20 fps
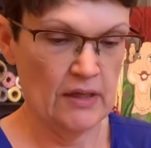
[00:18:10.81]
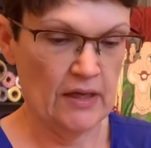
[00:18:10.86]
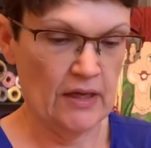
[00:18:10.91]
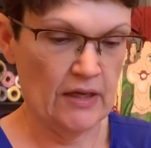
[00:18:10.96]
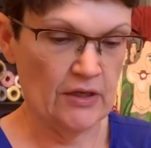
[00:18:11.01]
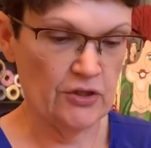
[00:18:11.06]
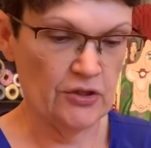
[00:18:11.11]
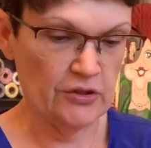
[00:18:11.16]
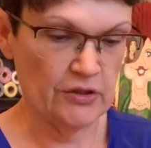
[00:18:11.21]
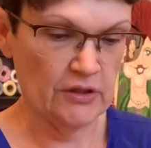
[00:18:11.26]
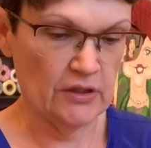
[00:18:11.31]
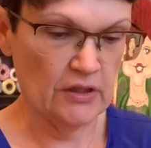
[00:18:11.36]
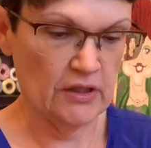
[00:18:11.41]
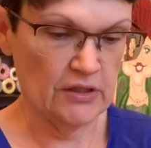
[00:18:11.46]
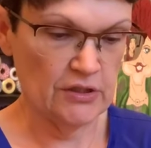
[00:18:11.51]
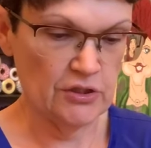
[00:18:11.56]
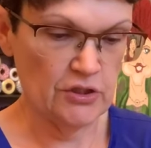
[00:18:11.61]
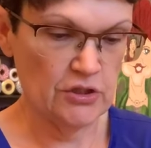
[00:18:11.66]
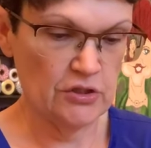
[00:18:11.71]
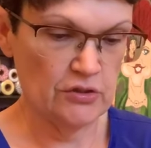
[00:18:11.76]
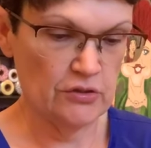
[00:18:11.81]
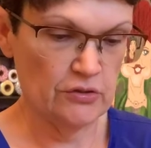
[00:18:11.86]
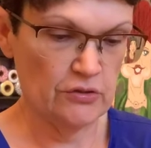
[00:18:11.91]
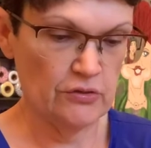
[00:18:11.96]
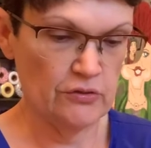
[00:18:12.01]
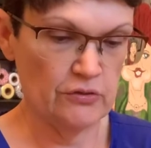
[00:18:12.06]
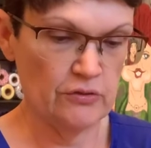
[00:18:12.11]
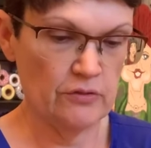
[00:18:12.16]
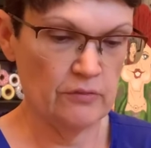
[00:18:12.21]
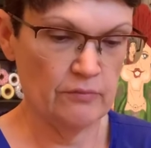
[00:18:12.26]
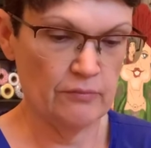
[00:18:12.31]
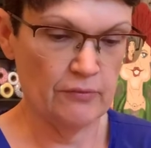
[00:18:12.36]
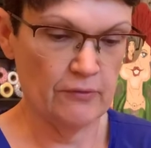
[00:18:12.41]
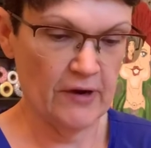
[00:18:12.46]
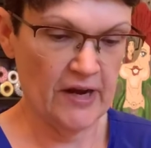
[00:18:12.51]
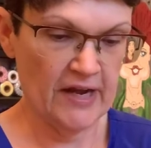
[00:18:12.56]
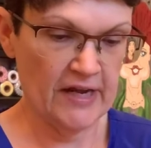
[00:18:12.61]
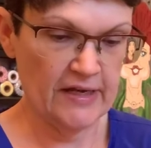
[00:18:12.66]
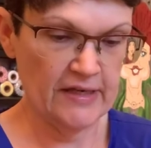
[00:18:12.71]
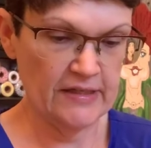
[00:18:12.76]
And you're going to
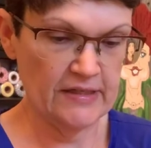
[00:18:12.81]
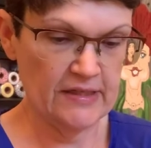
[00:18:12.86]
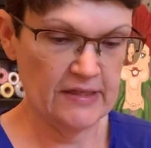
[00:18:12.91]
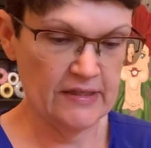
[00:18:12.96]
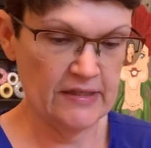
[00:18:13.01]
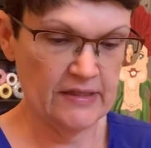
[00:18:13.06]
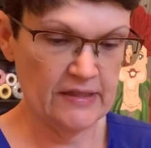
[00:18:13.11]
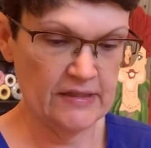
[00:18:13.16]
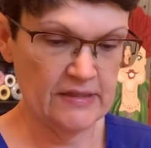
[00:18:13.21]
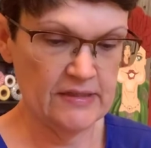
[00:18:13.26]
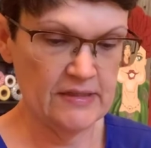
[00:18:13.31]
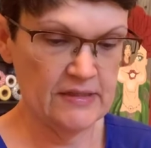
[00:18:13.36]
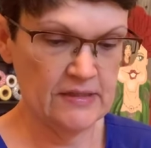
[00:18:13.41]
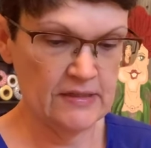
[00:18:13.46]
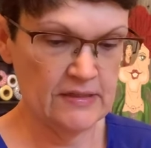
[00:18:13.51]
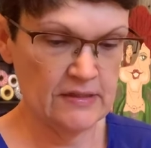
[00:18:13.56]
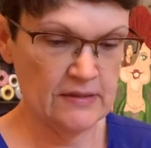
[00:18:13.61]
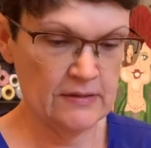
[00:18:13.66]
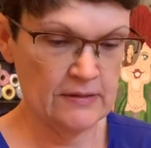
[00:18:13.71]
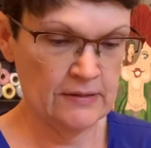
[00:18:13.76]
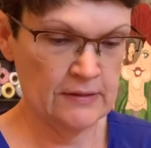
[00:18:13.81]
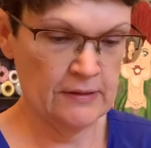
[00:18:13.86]
braid this